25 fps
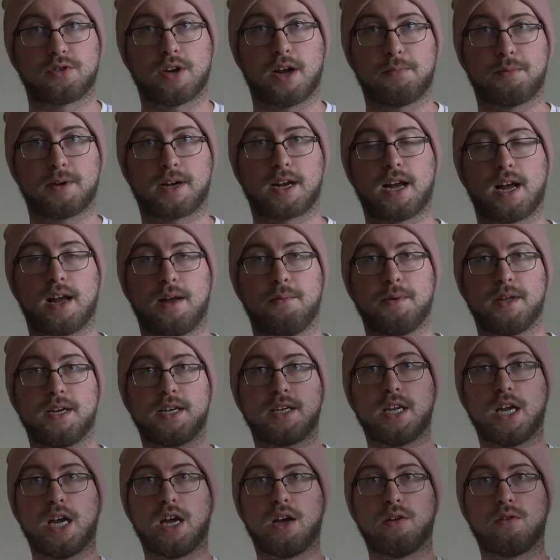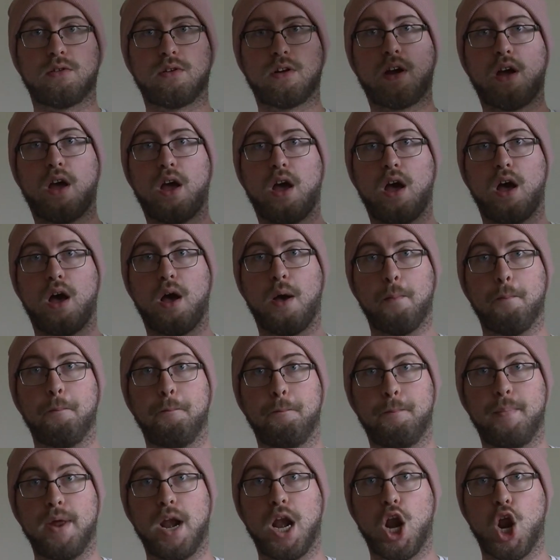a comment down
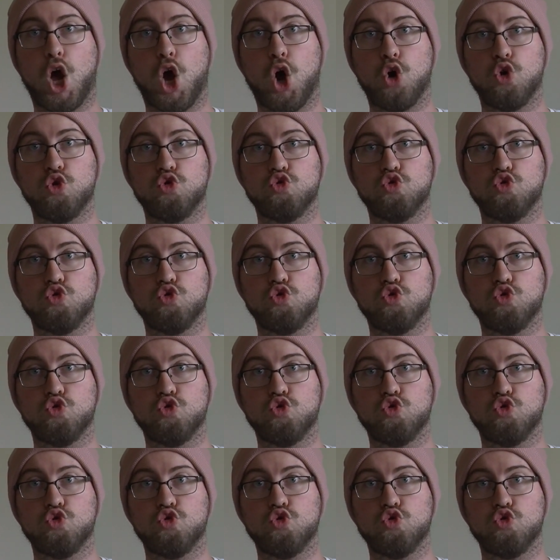below.